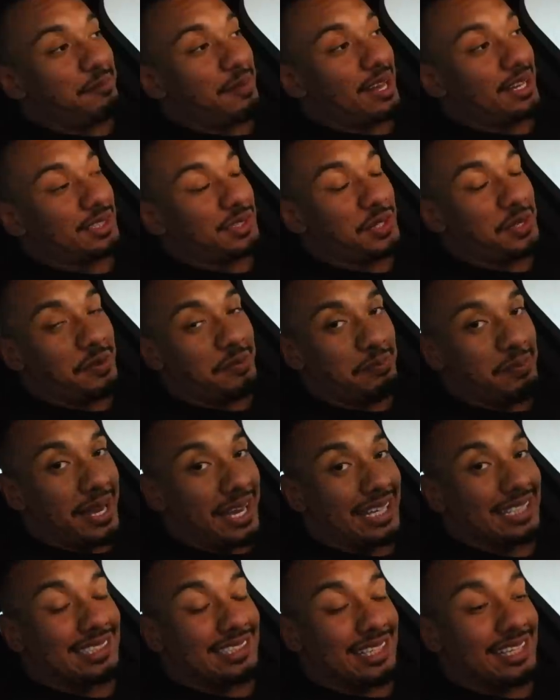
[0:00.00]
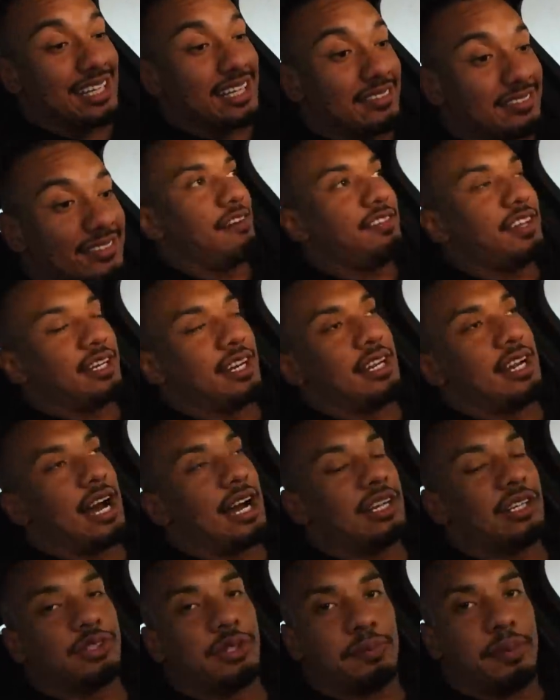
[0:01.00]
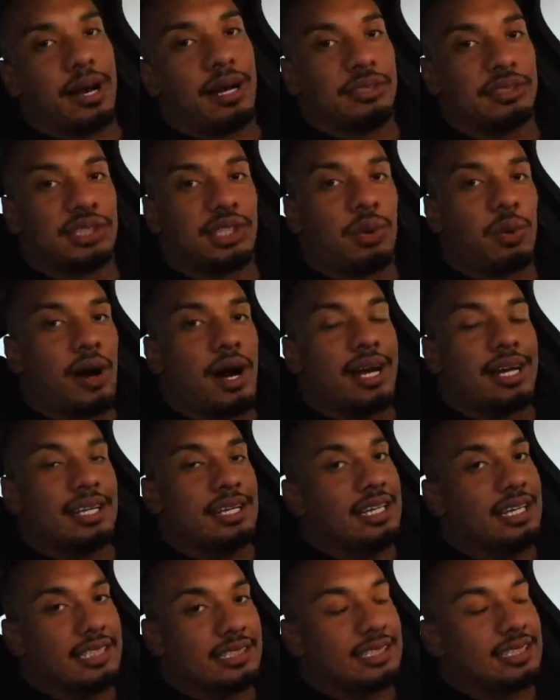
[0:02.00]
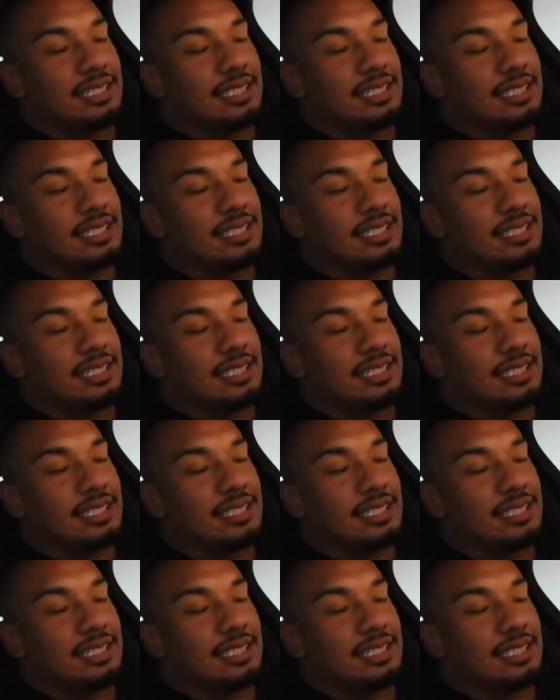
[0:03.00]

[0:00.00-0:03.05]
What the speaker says: My two biggest lifts. I've done a 900-pound squat and knee